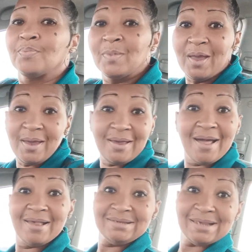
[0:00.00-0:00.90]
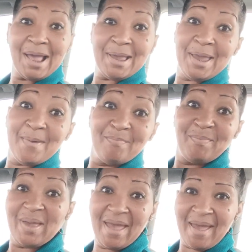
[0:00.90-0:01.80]
Hey guys, I am
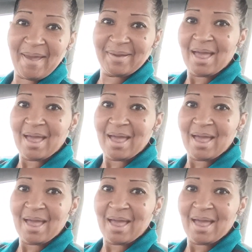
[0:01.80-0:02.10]
back.